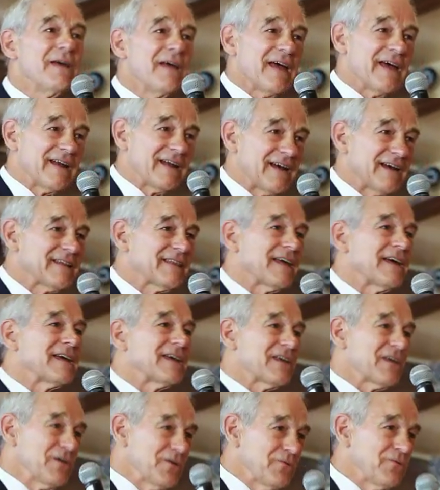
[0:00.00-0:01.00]
And I
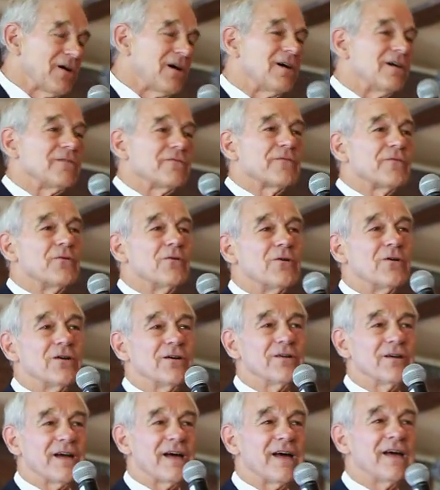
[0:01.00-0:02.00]
thank you all
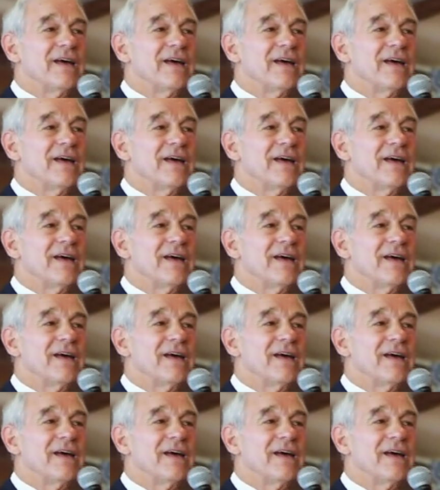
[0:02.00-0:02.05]
for